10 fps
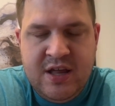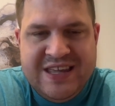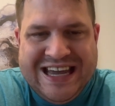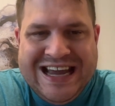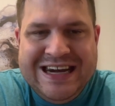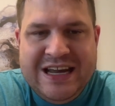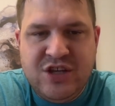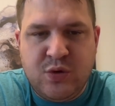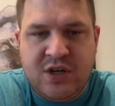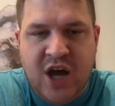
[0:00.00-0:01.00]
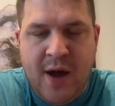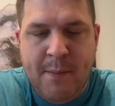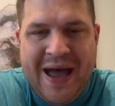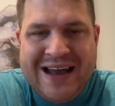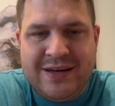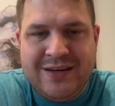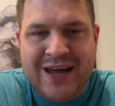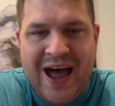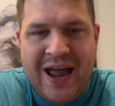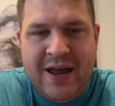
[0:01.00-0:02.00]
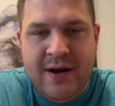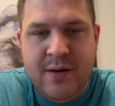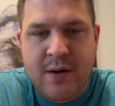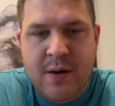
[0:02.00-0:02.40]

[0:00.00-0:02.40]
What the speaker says: The Indians would come back to tie it.